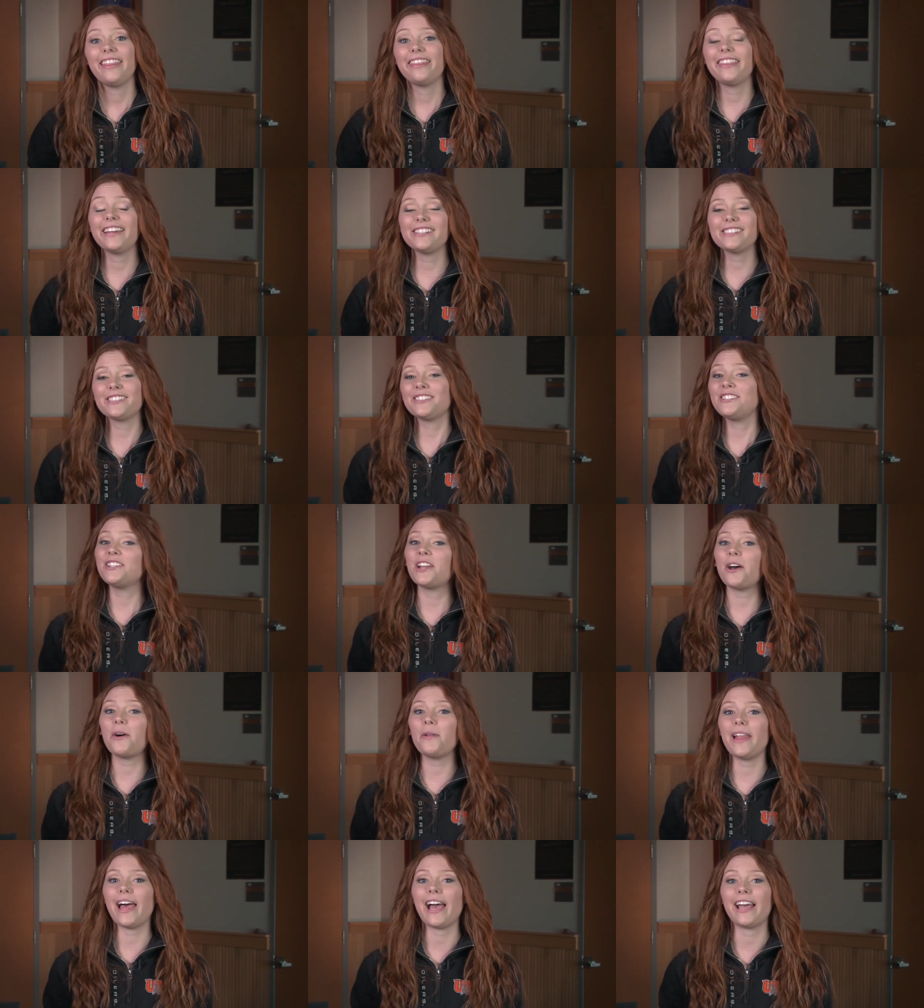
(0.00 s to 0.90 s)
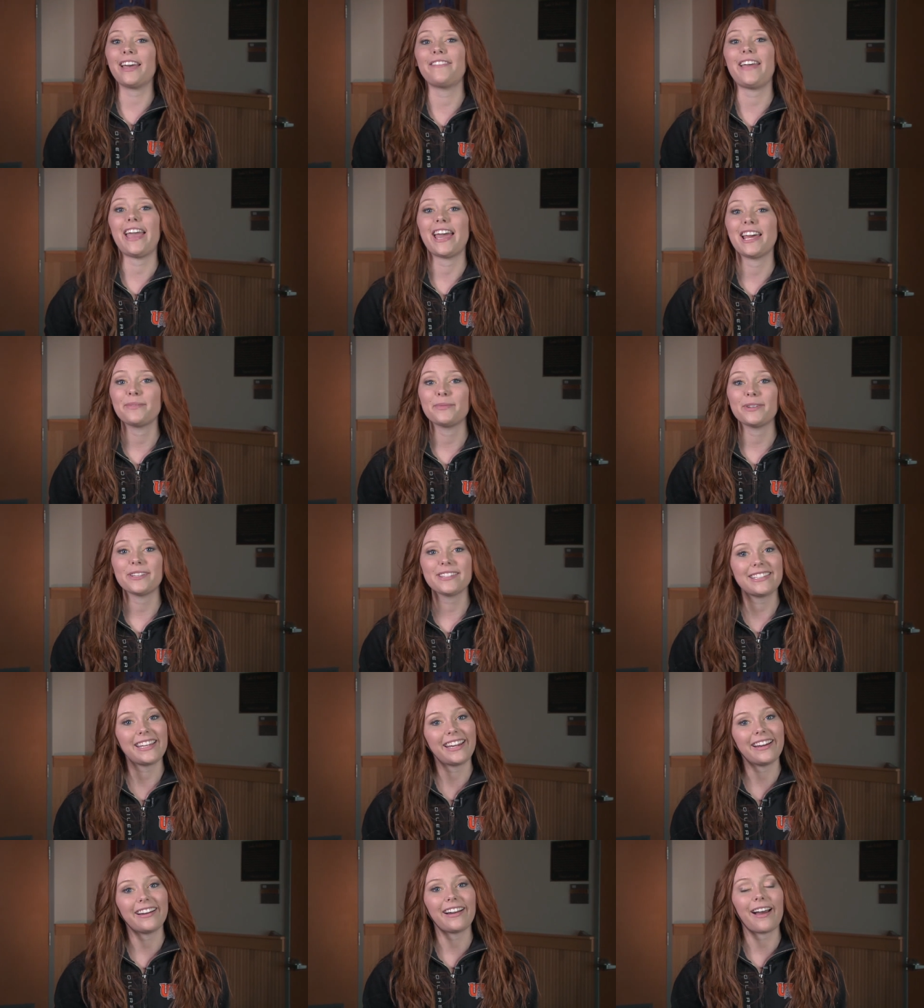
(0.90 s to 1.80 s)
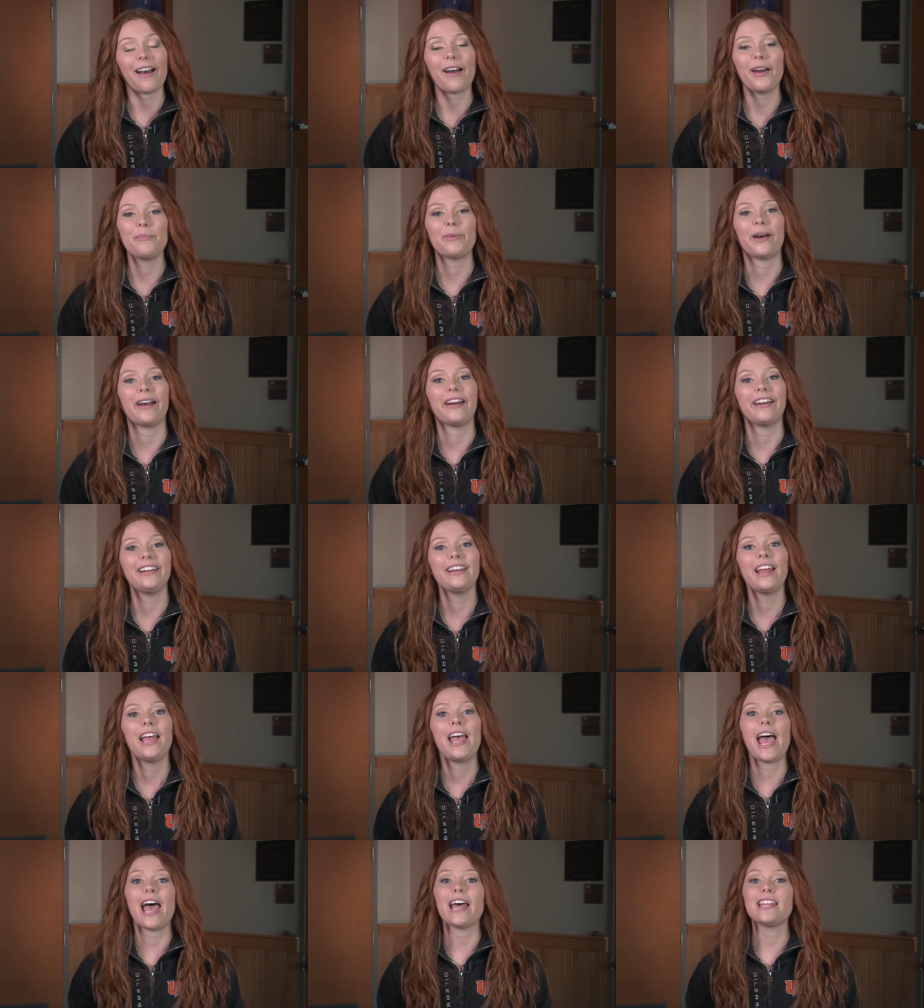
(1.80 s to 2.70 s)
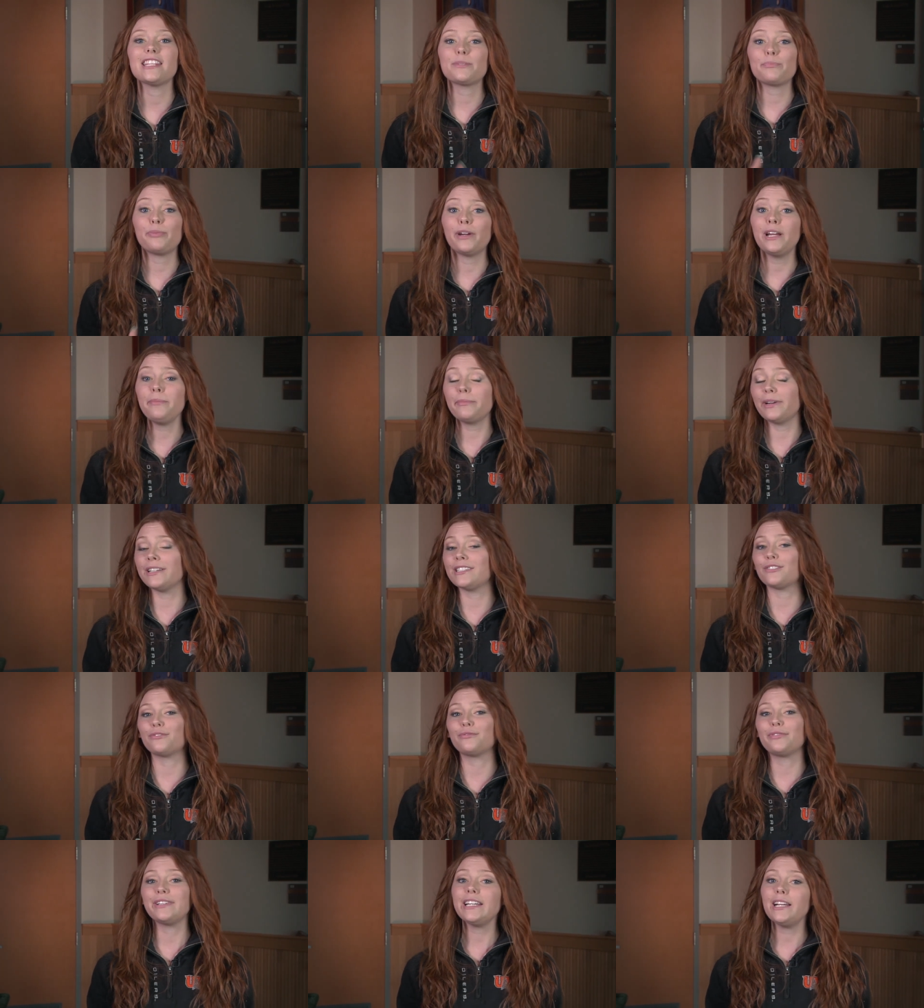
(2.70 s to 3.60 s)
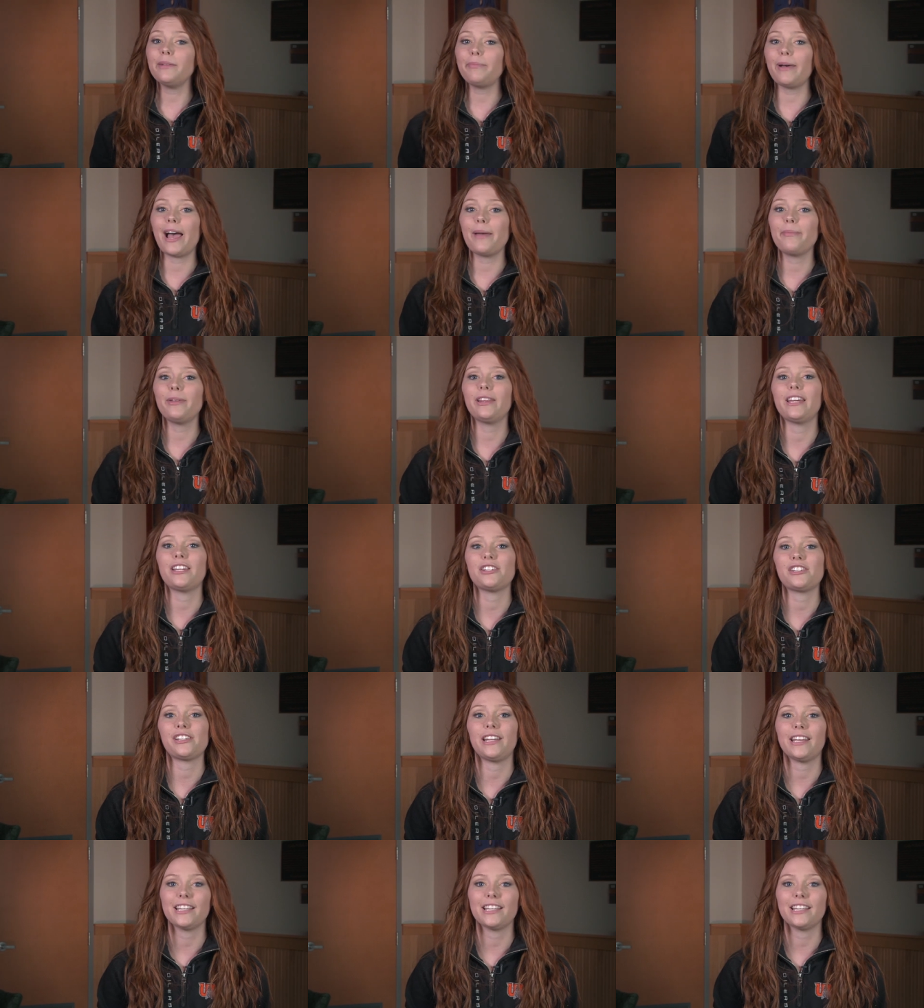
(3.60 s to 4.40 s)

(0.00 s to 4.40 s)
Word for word: There's no lack of animals here at our barn, and spring brings a real population